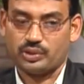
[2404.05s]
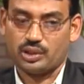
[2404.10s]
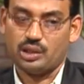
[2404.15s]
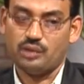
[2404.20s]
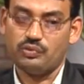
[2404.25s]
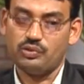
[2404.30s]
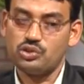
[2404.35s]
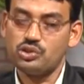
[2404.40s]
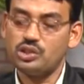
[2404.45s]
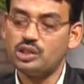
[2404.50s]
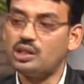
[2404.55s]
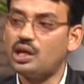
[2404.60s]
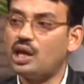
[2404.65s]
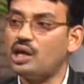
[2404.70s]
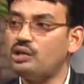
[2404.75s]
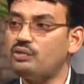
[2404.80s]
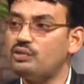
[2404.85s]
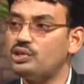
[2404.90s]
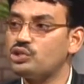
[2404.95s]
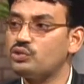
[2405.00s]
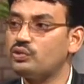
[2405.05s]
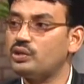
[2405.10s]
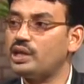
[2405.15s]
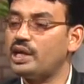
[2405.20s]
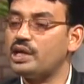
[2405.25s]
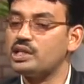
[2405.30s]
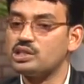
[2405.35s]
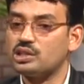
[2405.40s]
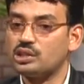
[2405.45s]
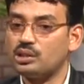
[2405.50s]
If you see the audio visual
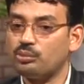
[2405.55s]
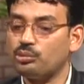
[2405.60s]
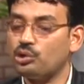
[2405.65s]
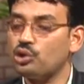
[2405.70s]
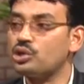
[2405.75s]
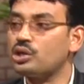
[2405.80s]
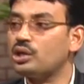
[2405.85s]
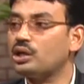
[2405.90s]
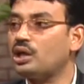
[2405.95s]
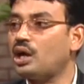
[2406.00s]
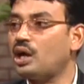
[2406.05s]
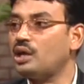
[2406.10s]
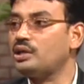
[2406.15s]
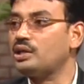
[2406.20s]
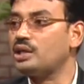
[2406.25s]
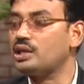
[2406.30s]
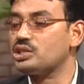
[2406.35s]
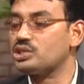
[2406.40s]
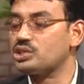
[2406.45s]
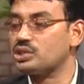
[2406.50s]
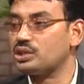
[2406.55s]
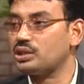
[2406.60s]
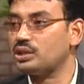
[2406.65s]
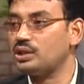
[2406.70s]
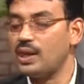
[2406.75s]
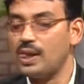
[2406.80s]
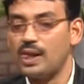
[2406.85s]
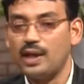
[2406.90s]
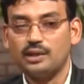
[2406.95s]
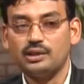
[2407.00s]
aids in the modern context,
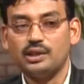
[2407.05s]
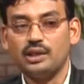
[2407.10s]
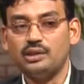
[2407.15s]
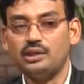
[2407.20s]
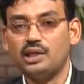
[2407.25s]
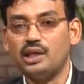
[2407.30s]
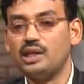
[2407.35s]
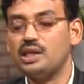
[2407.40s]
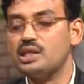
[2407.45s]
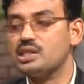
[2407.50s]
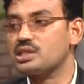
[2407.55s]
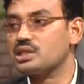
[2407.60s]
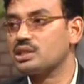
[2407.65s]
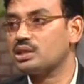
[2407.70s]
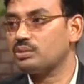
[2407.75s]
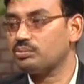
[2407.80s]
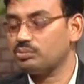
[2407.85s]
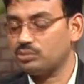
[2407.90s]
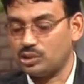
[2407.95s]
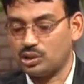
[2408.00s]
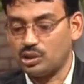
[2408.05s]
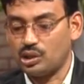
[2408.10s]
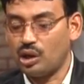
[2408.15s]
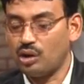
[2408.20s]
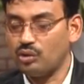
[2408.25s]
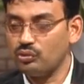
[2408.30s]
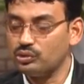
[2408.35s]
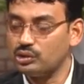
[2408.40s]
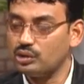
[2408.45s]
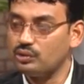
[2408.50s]
then there is
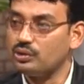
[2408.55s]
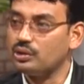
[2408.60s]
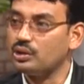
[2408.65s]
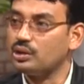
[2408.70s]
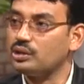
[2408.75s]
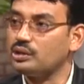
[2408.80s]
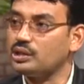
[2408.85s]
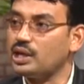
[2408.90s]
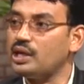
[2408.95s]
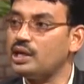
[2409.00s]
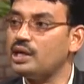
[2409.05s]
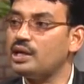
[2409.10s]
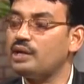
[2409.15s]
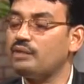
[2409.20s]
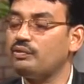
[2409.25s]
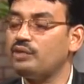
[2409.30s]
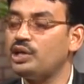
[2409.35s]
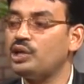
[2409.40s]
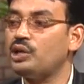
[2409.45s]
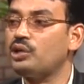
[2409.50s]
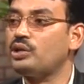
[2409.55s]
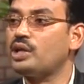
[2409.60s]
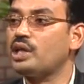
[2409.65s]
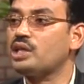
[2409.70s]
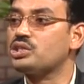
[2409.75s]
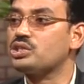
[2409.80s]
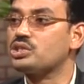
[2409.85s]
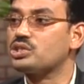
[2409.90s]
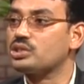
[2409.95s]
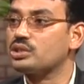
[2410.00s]
now the video
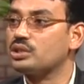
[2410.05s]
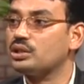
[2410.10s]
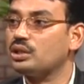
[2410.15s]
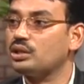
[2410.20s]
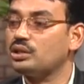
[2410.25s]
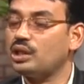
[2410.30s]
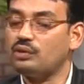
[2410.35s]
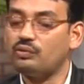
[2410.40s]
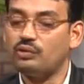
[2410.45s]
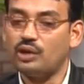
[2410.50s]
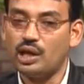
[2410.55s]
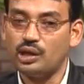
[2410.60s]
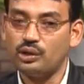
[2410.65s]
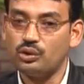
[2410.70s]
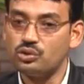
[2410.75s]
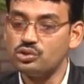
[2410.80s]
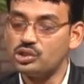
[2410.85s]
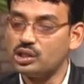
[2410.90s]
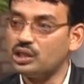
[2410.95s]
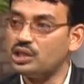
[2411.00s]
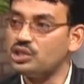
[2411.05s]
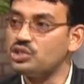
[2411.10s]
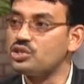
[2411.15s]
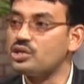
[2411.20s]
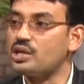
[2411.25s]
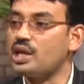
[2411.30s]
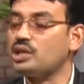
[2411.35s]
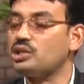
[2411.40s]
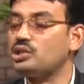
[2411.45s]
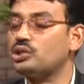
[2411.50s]
test, then we are using
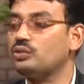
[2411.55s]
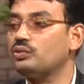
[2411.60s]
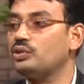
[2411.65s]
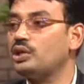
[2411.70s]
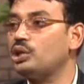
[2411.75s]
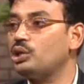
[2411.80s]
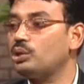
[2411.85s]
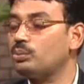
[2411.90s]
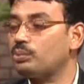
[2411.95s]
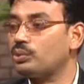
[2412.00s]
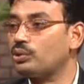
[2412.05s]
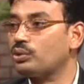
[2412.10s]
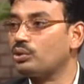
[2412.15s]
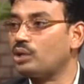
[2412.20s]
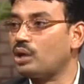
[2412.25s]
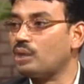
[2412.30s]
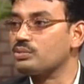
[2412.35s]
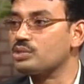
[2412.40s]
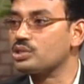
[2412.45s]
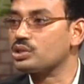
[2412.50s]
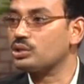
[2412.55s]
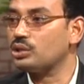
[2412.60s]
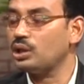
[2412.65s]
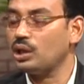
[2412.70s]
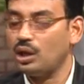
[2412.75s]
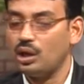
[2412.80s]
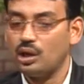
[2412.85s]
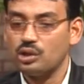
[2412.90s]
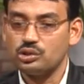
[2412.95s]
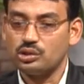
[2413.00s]
interactive video programs.
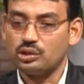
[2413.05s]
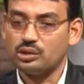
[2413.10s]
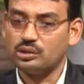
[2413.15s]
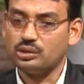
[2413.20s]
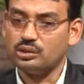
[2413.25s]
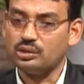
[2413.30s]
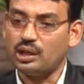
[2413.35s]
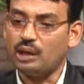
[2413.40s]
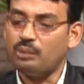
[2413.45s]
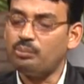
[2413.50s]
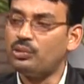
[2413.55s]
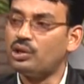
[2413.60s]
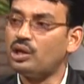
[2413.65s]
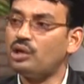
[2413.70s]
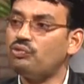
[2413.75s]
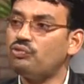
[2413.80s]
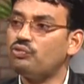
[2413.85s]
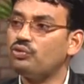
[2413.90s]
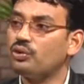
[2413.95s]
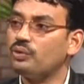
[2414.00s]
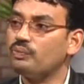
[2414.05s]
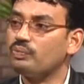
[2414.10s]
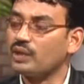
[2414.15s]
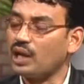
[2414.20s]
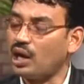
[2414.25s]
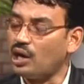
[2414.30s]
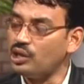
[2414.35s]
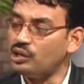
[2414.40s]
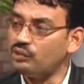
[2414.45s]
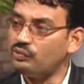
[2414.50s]
So, the number of
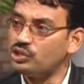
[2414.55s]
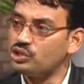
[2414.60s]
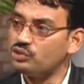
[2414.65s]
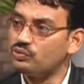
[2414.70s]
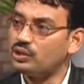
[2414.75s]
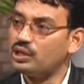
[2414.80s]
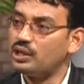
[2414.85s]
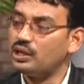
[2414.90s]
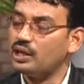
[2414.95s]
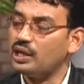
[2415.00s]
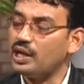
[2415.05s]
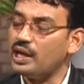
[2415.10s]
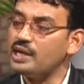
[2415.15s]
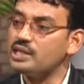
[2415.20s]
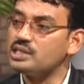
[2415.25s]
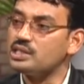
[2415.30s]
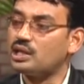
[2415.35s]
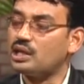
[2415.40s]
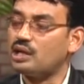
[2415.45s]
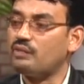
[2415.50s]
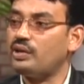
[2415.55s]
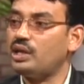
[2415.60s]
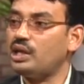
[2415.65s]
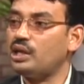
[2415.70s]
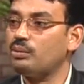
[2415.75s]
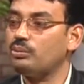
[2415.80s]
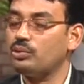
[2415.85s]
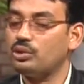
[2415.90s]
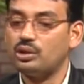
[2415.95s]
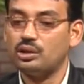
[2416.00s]
audio visual aids are
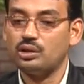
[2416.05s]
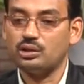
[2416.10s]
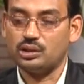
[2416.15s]
available.